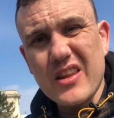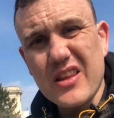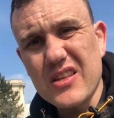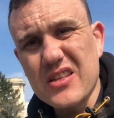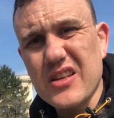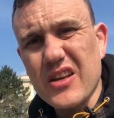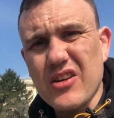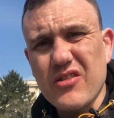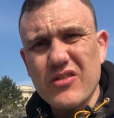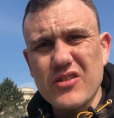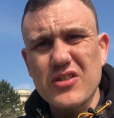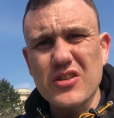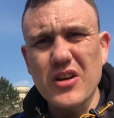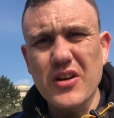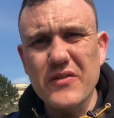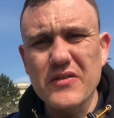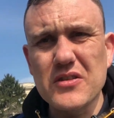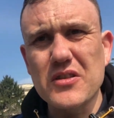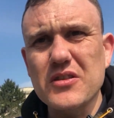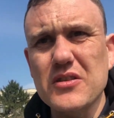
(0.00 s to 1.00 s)
the secret
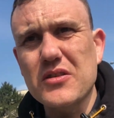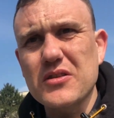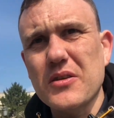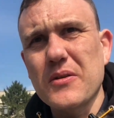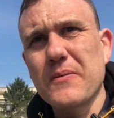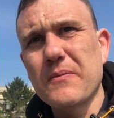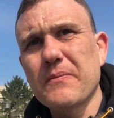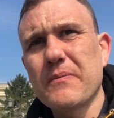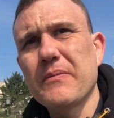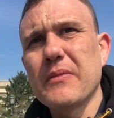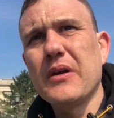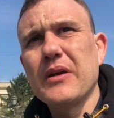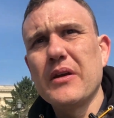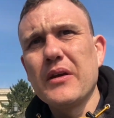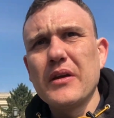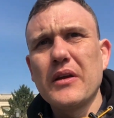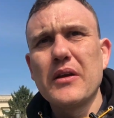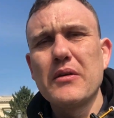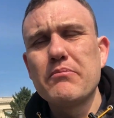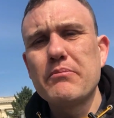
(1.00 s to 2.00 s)
services
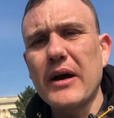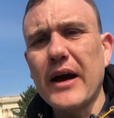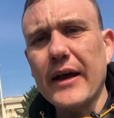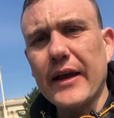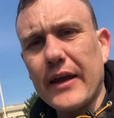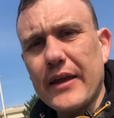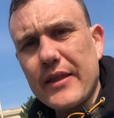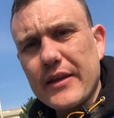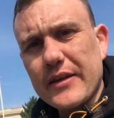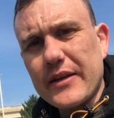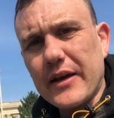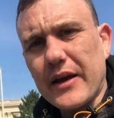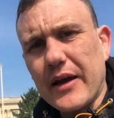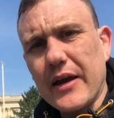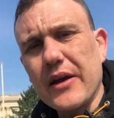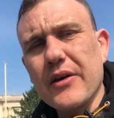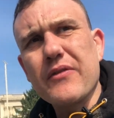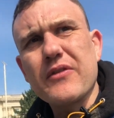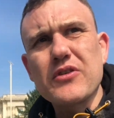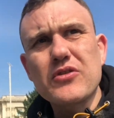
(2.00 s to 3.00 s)
back in the
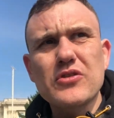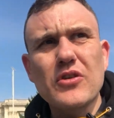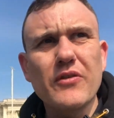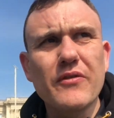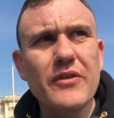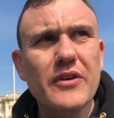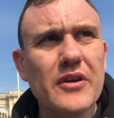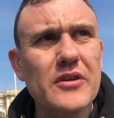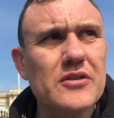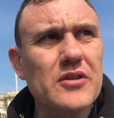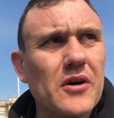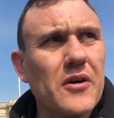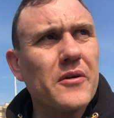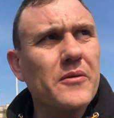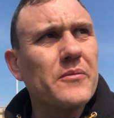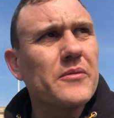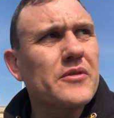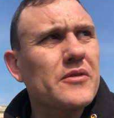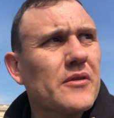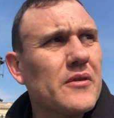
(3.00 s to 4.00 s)
day of the Soviet
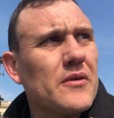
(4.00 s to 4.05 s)
times.